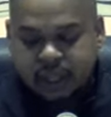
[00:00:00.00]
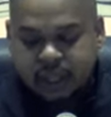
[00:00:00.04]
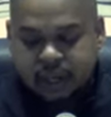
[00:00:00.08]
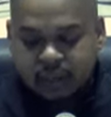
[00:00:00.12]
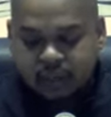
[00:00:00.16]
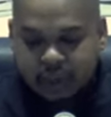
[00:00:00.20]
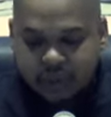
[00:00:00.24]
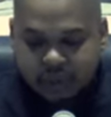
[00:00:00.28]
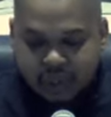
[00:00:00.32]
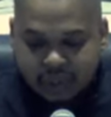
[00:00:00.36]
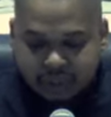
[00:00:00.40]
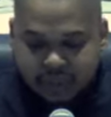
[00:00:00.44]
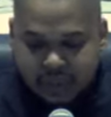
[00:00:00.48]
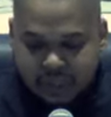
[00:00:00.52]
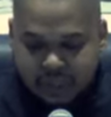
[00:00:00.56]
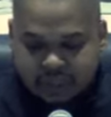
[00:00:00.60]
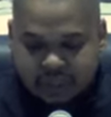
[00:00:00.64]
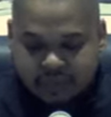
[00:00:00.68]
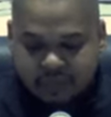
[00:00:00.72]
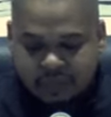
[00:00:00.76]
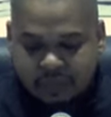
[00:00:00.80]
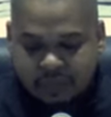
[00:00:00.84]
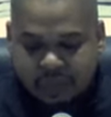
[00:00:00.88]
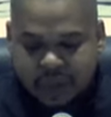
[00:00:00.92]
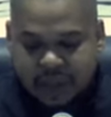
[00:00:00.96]
we're in the midst
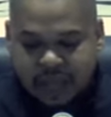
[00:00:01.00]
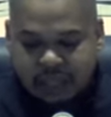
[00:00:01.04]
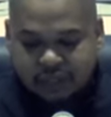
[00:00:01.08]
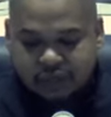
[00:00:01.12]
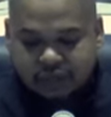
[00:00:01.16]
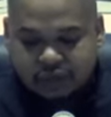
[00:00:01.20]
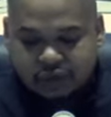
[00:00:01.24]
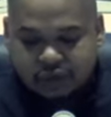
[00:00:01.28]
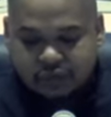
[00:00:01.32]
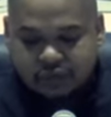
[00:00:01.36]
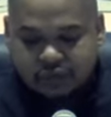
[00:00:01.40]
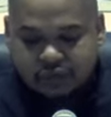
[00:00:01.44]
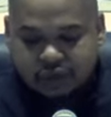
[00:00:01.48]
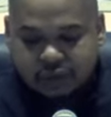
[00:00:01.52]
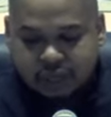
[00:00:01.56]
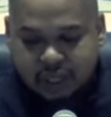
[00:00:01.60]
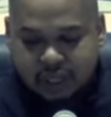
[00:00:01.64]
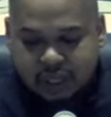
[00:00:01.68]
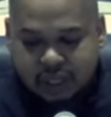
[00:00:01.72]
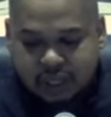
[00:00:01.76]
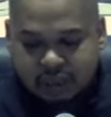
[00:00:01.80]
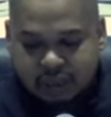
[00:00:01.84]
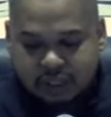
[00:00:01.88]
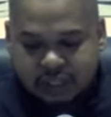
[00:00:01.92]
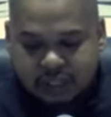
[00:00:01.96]
of a Passover
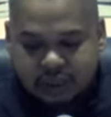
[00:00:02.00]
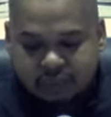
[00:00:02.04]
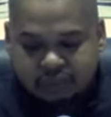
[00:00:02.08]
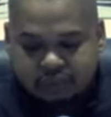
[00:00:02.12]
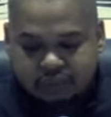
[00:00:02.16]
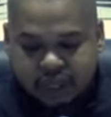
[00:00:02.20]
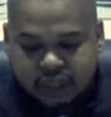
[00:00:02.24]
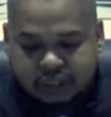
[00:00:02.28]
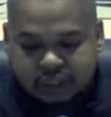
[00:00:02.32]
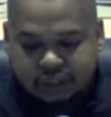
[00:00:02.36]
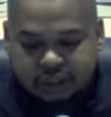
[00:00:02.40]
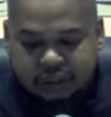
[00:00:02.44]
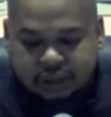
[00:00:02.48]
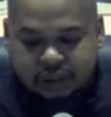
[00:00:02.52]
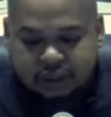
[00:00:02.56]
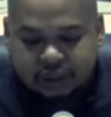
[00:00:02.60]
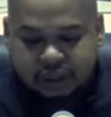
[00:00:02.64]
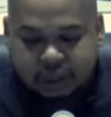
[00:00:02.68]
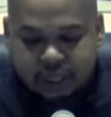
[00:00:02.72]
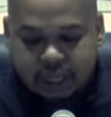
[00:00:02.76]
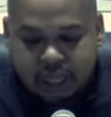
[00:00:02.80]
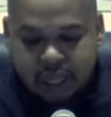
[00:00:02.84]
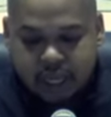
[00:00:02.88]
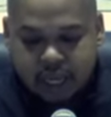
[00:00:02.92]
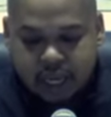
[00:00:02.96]
celebration.
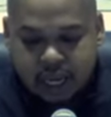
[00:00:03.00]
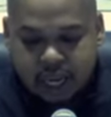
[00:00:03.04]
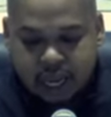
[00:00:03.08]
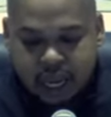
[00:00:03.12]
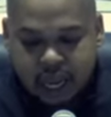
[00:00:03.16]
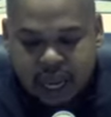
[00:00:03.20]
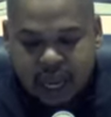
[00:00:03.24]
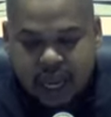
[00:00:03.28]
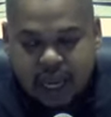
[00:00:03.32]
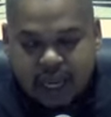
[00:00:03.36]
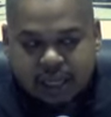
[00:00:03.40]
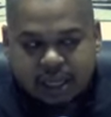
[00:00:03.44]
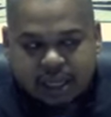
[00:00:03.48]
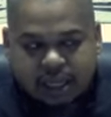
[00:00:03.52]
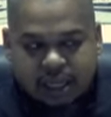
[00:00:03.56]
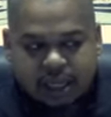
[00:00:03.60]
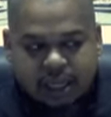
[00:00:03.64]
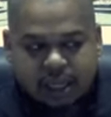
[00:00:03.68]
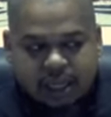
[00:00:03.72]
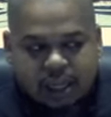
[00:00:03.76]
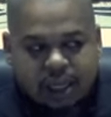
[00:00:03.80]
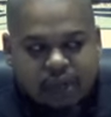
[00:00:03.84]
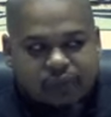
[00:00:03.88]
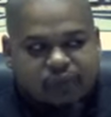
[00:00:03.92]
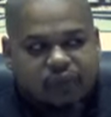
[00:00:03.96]
And
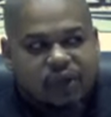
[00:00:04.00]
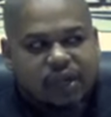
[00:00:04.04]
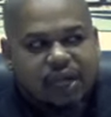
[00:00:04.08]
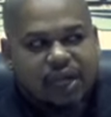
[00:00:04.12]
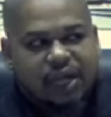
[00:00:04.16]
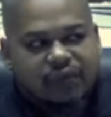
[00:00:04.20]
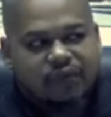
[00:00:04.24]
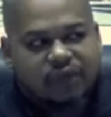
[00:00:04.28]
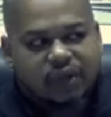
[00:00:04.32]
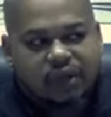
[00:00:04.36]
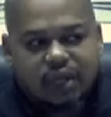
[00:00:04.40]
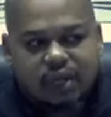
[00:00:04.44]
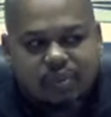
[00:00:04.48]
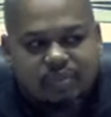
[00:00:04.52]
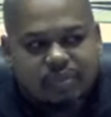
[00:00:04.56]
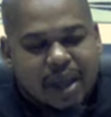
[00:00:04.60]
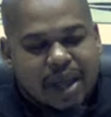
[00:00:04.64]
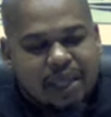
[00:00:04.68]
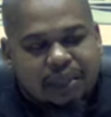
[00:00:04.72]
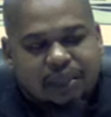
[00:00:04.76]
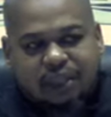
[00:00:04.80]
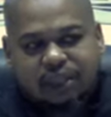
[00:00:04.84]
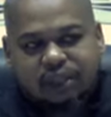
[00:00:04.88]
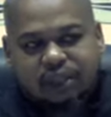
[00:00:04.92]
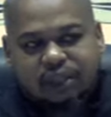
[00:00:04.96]
if we even look
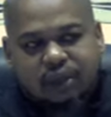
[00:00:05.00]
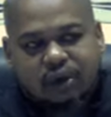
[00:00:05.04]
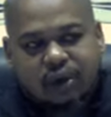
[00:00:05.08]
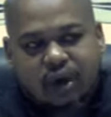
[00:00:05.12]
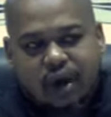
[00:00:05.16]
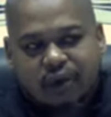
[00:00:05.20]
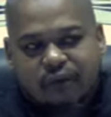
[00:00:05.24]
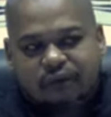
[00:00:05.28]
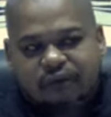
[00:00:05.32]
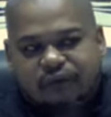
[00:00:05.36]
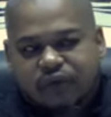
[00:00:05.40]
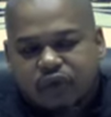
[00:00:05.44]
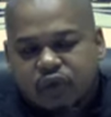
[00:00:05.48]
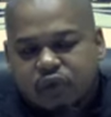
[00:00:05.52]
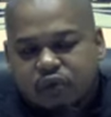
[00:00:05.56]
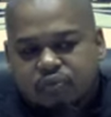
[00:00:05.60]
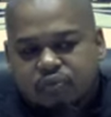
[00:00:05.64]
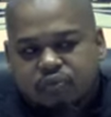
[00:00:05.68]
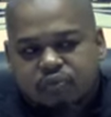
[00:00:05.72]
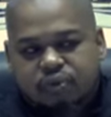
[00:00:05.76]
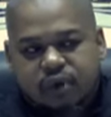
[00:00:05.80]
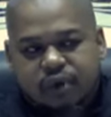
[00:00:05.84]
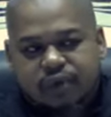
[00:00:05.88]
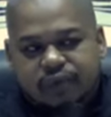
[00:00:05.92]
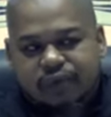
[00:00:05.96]
back just to our few
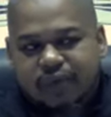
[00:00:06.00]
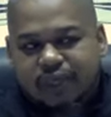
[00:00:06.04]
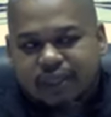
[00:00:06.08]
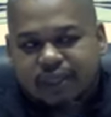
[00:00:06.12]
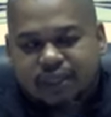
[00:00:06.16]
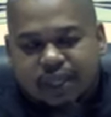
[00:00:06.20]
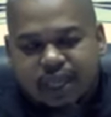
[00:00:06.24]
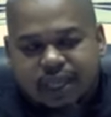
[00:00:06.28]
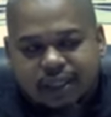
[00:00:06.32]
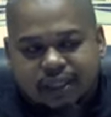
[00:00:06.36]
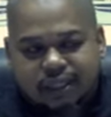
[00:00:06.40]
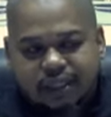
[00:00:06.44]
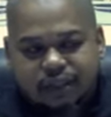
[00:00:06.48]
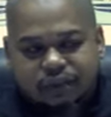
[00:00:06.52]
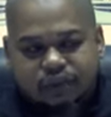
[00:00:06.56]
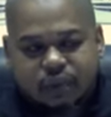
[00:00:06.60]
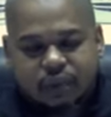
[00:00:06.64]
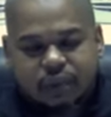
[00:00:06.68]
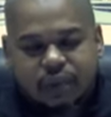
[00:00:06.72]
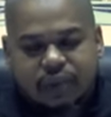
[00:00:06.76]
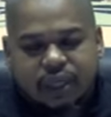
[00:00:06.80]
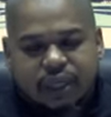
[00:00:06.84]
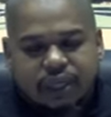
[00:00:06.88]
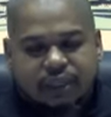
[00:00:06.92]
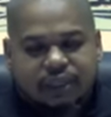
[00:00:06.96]
previous lessons,
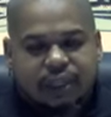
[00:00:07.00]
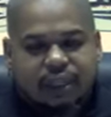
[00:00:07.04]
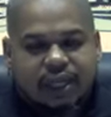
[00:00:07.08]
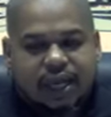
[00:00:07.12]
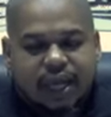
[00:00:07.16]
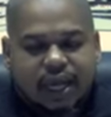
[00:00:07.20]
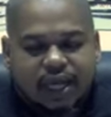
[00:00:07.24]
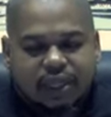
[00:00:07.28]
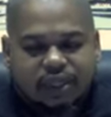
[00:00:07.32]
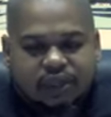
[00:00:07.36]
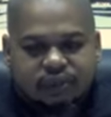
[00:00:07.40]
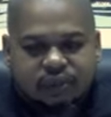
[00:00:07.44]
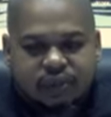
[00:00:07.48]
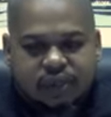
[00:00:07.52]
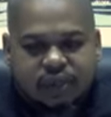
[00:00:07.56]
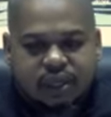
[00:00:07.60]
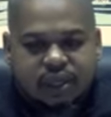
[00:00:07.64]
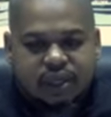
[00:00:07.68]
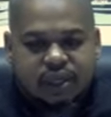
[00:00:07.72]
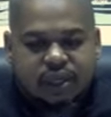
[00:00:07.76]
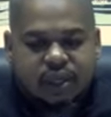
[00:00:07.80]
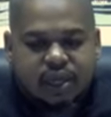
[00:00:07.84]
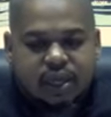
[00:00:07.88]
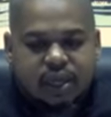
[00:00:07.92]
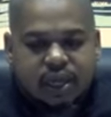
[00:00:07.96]
when we looked at Ezra
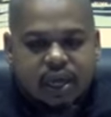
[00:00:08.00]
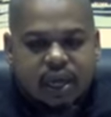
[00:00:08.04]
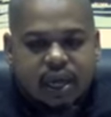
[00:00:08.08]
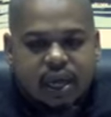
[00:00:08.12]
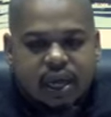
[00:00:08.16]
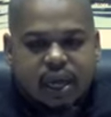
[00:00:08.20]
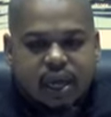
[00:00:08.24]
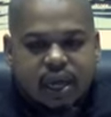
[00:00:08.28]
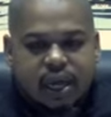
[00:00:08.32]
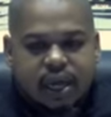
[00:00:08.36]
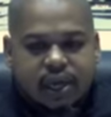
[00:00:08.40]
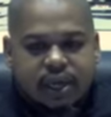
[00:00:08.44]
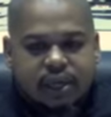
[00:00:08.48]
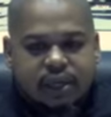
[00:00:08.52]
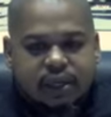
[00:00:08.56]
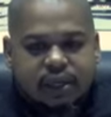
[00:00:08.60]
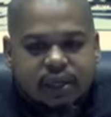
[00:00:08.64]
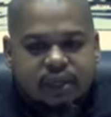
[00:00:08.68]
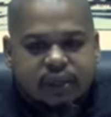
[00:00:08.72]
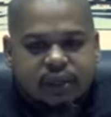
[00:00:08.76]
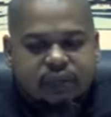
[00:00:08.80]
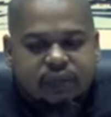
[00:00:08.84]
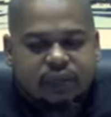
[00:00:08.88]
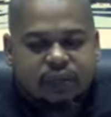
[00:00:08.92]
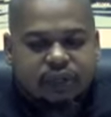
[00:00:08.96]
and
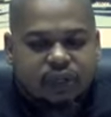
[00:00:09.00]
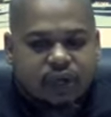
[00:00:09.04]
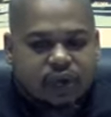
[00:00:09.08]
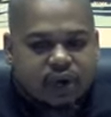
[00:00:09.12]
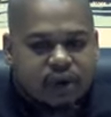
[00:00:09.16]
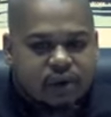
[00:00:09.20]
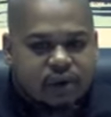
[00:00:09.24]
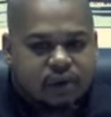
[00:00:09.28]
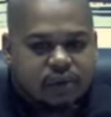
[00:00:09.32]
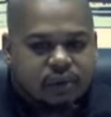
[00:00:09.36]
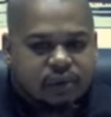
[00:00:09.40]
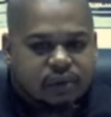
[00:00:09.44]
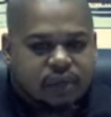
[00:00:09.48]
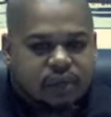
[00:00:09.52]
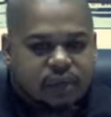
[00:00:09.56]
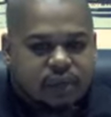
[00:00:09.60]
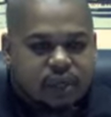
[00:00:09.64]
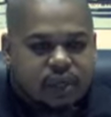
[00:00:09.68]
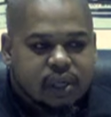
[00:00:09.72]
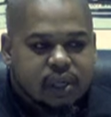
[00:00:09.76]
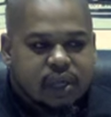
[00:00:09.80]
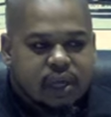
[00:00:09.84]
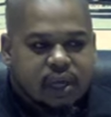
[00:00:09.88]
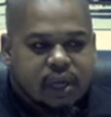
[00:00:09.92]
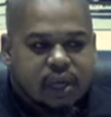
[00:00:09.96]
the return
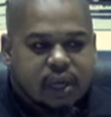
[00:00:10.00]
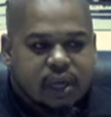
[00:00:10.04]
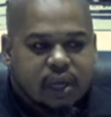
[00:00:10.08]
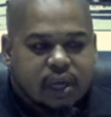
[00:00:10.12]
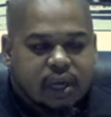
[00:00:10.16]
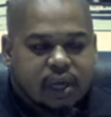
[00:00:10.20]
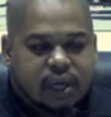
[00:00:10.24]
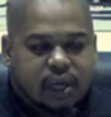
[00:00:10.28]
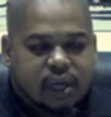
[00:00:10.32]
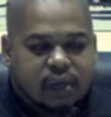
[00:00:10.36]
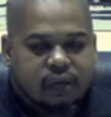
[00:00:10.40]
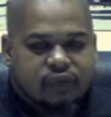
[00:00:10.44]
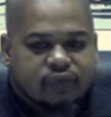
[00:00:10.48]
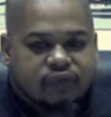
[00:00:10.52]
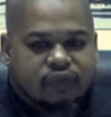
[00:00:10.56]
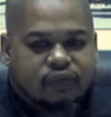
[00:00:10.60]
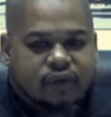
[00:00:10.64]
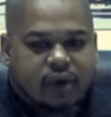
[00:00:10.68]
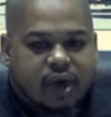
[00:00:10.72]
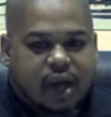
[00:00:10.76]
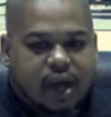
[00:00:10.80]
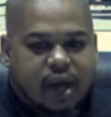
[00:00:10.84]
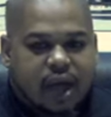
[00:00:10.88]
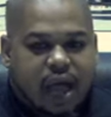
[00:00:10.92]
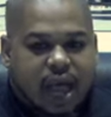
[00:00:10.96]

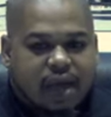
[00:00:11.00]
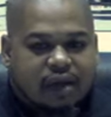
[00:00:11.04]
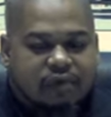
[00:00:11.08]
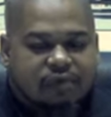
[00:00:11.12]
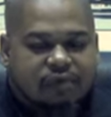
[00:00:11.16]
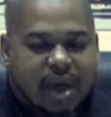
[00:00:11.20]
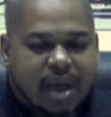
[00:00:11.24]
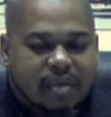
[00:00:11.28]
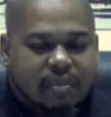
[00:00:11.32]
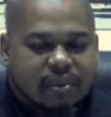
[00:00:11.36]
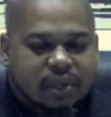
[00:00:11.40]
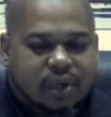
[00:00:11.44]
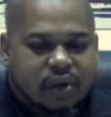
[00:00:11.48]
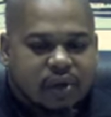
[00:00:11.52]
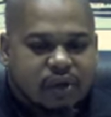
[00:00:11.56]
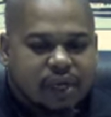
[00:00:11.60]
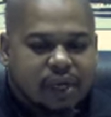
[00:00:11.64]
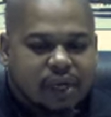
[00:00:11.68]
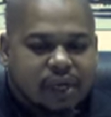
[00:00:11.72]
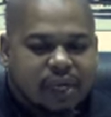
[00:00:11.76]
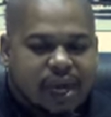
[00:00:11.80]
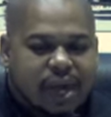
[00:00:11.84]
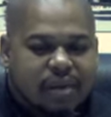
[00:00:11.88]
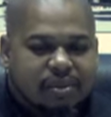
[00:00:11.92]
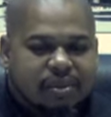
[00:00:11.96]
out of
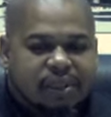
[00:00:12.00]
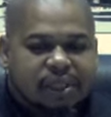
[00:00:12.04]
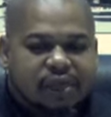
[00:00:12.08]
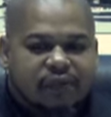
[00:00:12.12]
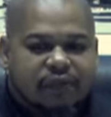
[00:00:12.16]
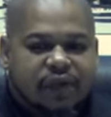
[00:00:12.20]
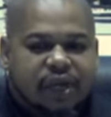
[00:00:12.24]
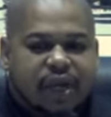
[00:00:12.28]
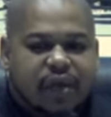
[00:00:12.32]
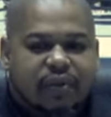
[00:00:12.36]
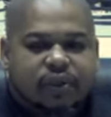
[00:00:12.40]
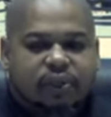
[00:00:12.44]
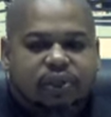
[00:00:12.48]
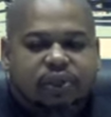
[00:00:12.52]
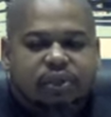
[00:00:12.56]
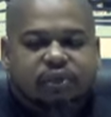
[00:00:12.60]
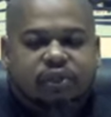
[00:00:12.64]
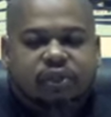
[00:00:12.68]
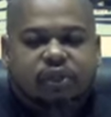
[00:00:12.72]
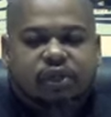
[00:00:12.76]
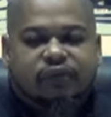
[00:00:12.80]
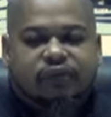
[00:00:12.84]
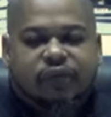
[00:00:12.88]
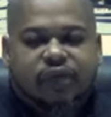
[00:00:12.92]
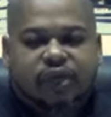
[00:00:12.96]
Babylonian captivity, how the
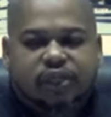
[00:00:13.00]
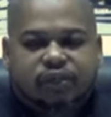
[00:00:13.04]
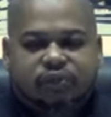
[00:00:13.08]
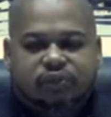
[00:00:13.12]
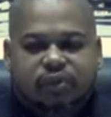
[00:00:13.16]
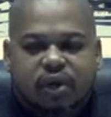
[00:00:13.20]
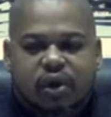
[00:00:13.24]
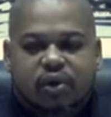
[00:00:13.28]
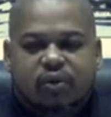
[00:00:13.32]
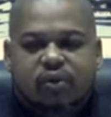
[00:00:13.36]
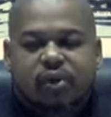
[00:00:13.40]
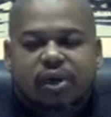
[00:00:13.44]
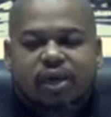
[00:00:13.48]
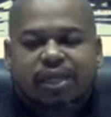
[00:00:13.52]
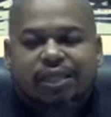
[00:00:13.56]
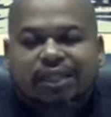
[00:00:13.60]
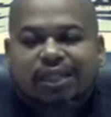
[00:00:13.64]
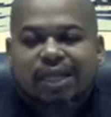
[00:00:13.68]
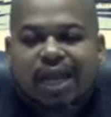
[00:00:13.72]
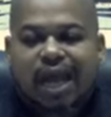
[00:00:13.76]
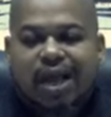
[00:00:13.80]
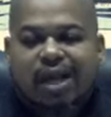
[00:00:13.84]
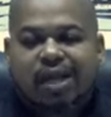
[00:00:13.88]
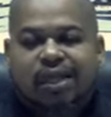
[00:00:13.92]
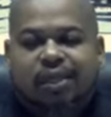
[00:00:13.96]
children of Israel were
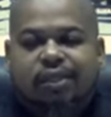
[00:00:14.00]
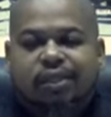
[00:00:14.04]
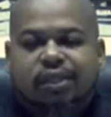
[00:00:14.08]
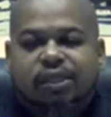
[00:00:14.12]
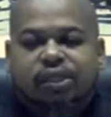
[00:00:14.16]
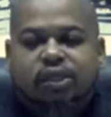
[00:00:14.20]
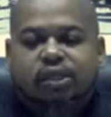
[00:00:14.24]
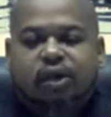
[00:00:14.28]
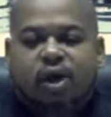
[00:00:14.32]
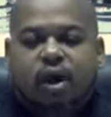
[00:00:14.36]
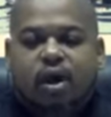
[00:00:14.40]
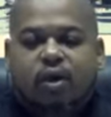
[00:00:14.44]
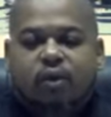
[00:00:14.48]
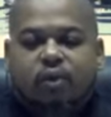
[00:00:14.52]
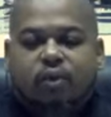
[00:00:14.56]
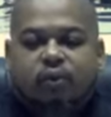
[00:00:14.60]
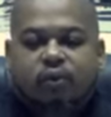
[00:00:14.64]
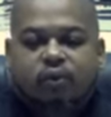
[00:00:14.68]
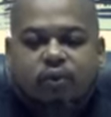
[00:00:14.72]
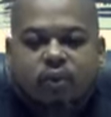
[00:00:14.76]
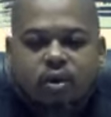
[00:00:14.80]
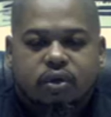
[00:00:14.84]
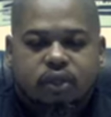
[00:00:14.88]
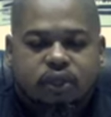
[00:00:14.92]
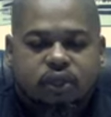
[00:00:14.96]
excited to start
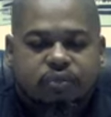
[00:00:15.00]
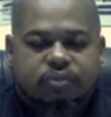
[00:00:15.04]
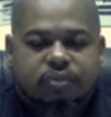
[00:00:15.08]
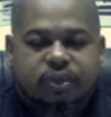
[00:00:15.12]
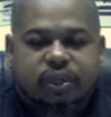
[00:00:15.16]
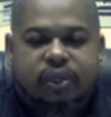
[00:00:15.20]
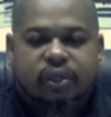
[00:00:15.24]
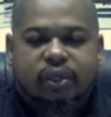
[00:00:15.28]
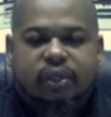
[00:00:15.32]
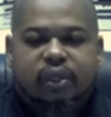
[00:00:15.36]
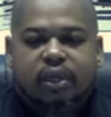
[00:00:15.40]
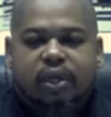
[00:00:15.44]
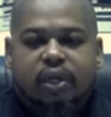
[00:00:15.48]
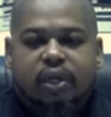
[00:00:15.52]
worshiping